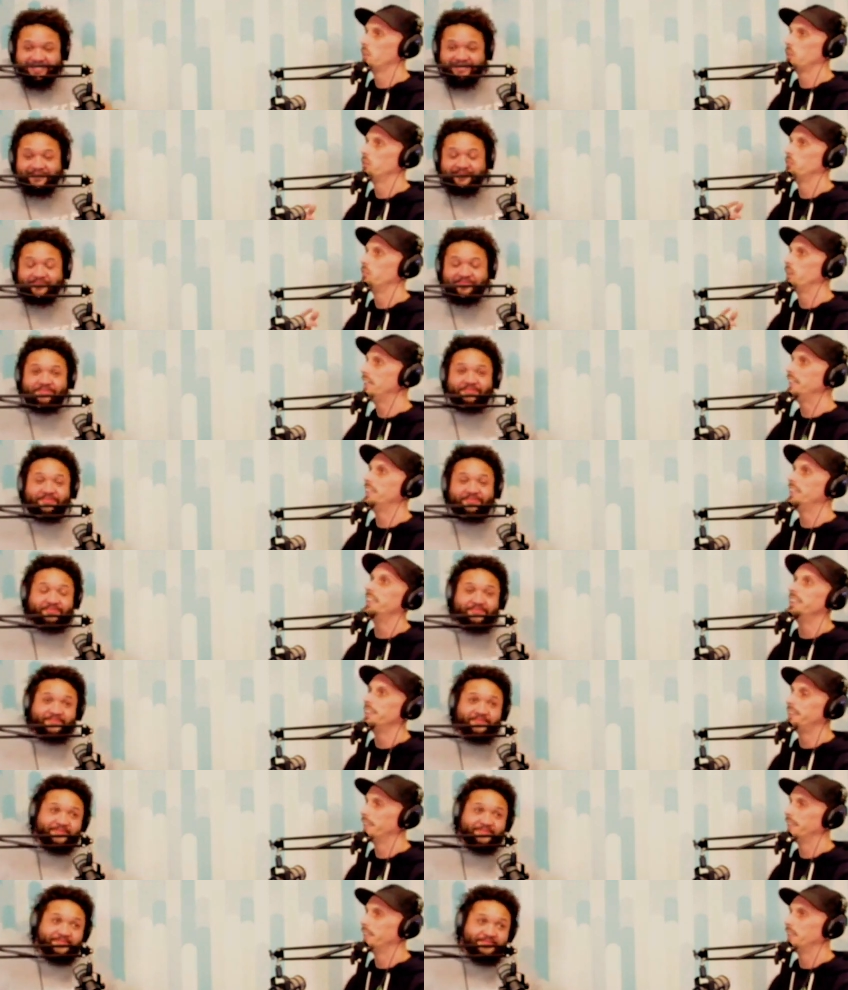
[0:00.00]

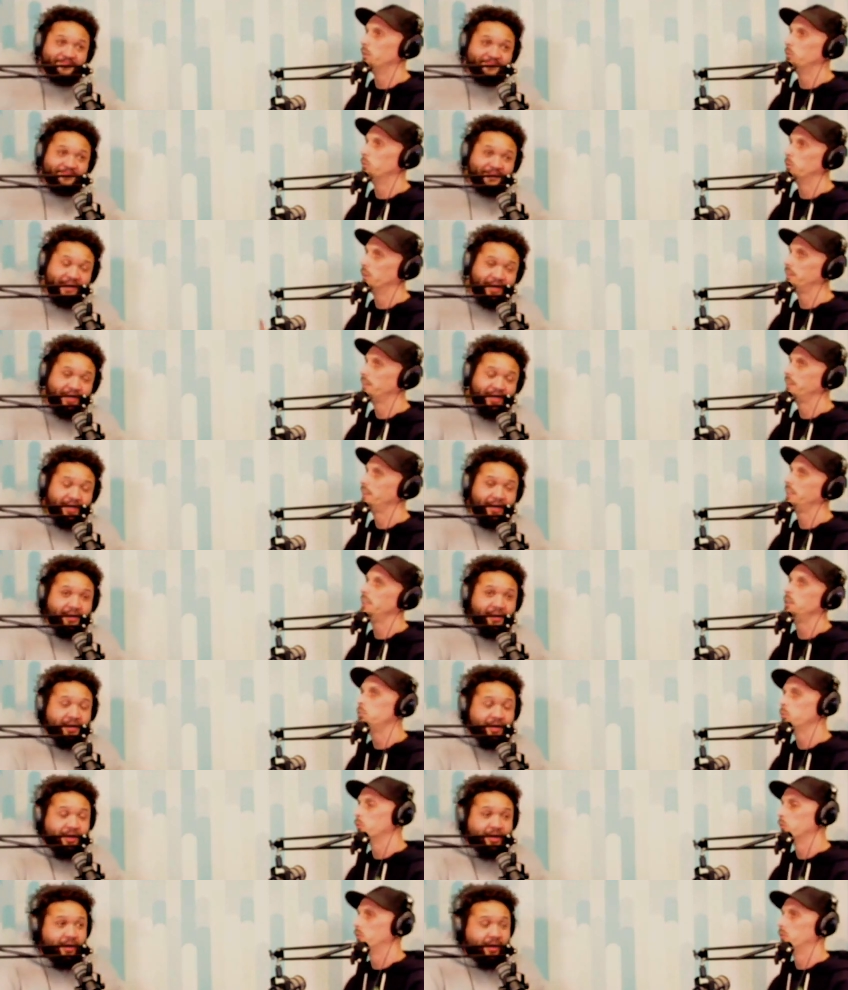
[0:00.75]
Speaker 1: anything but to sleep
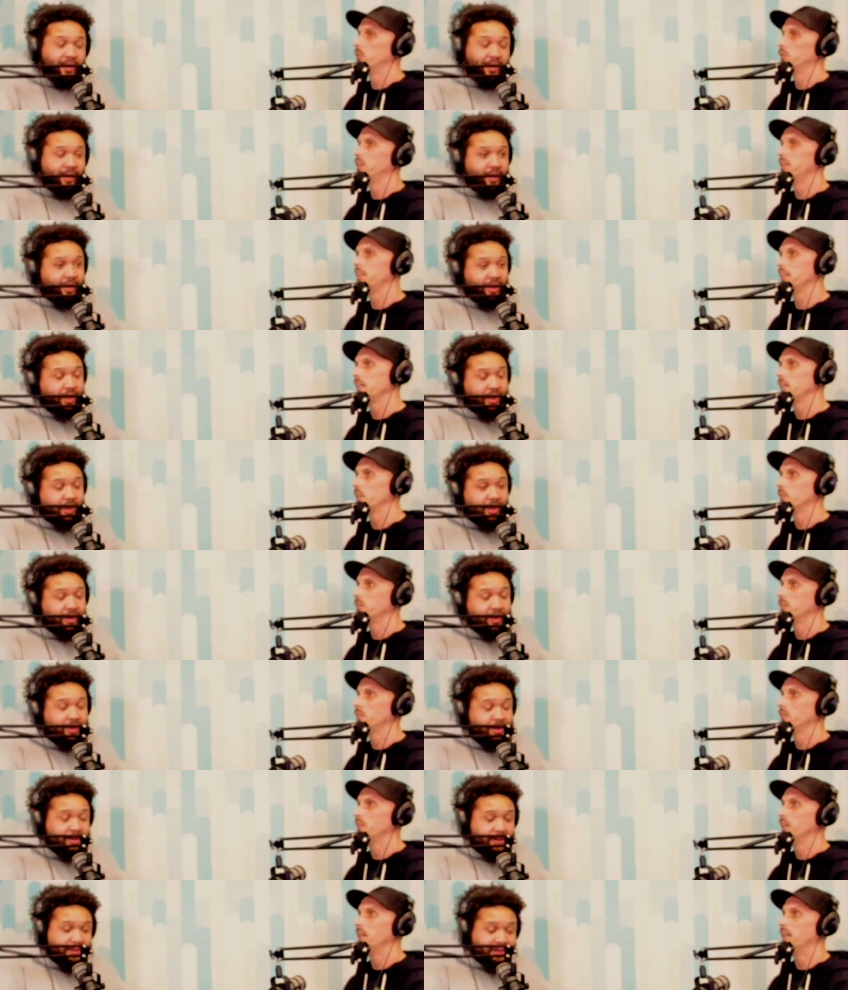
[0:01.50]
on them steps
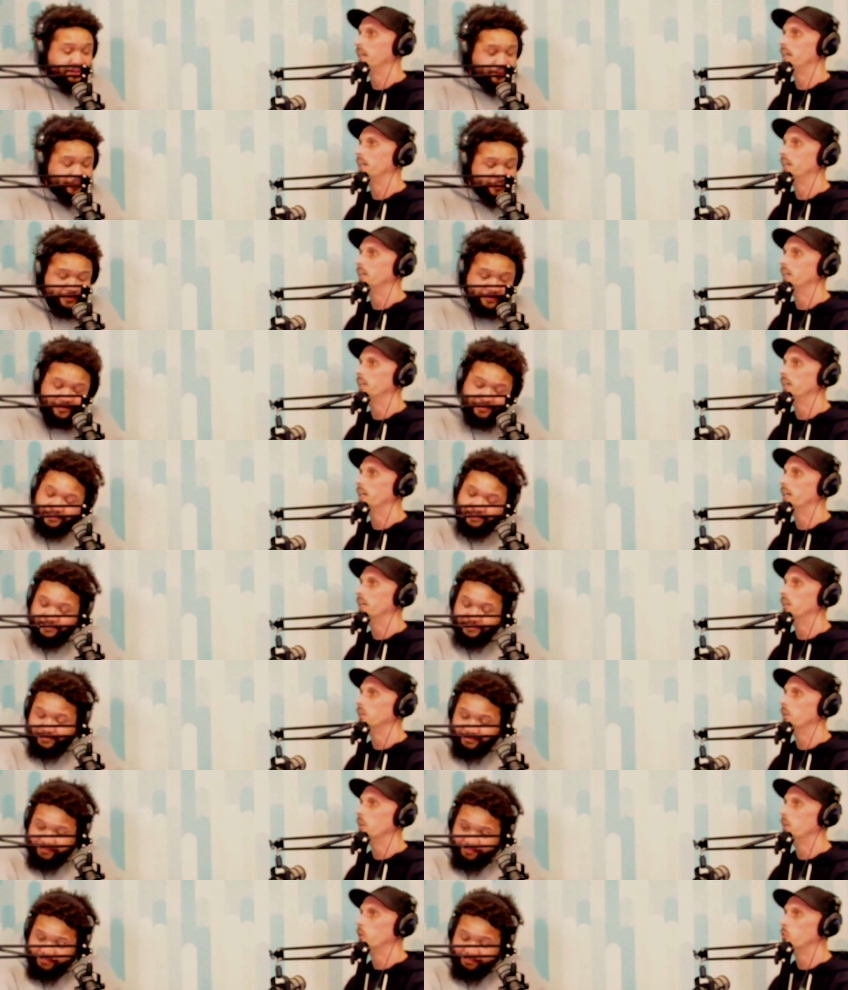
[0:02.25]
and, and,
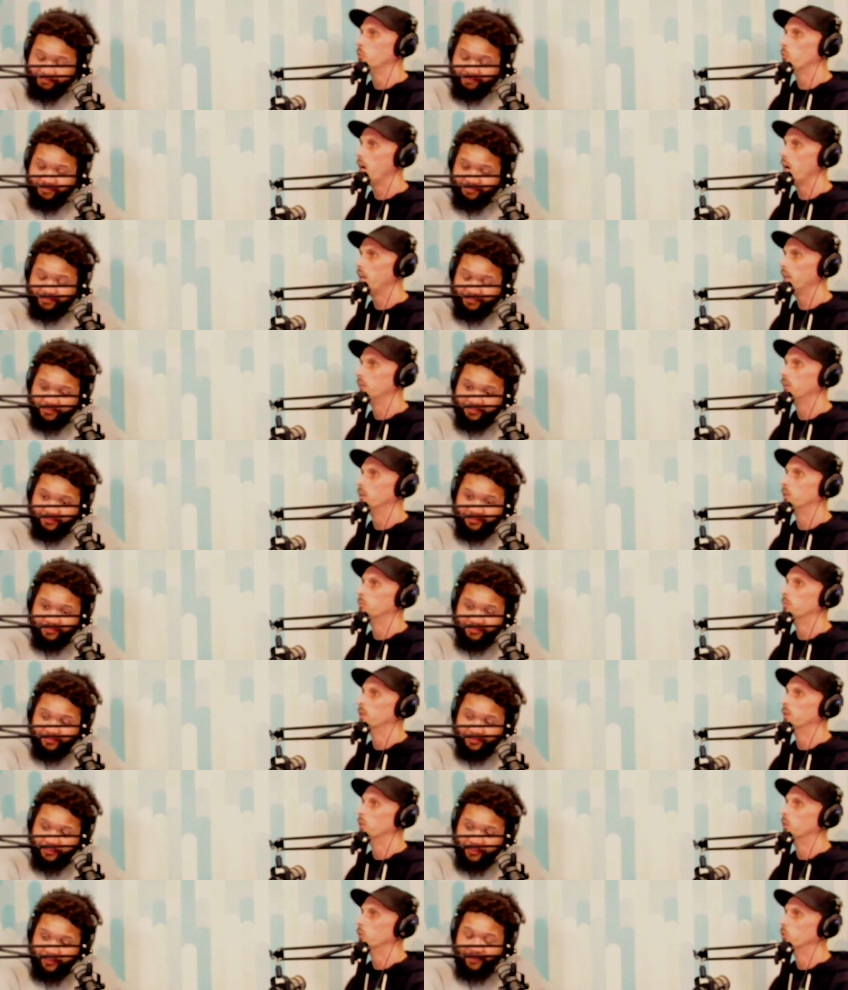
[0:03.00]
and wallow in my
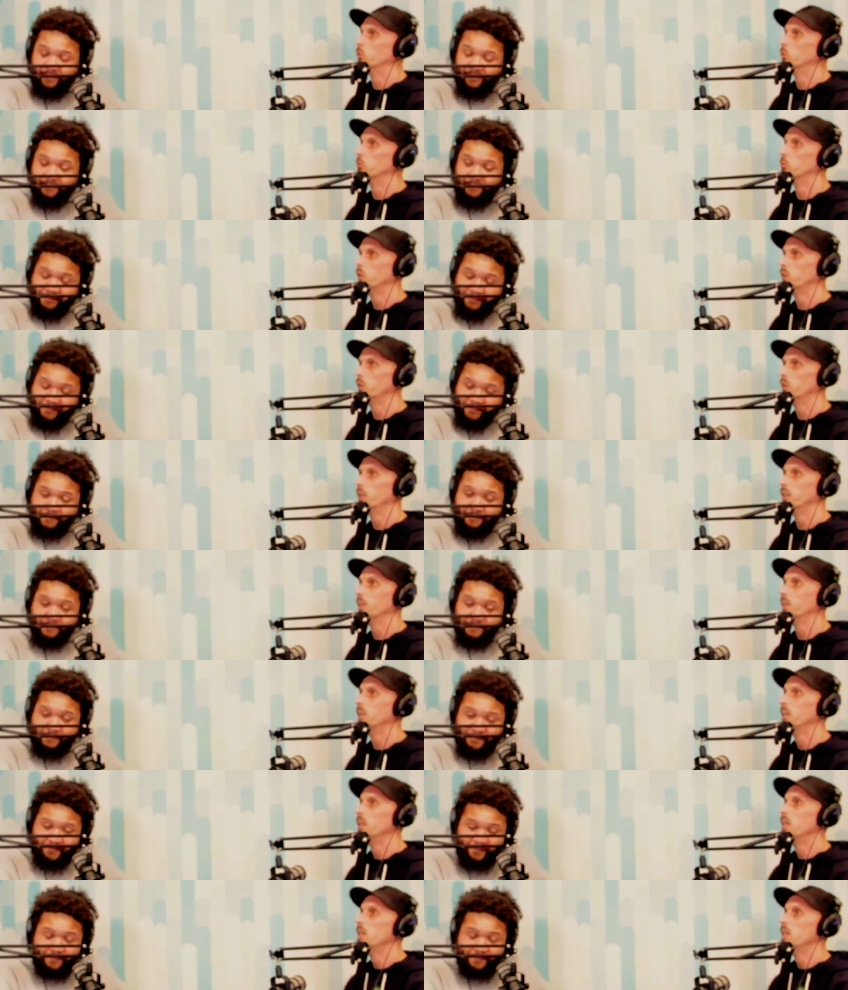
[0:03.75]
own mud.
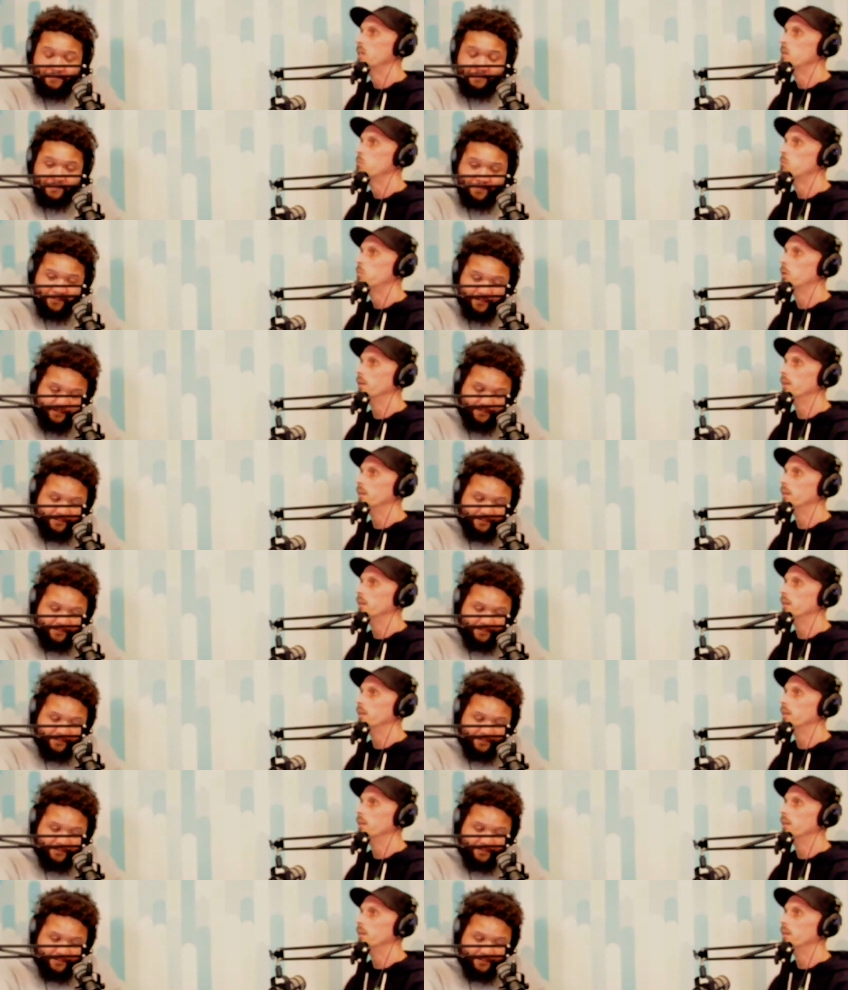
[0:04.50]
But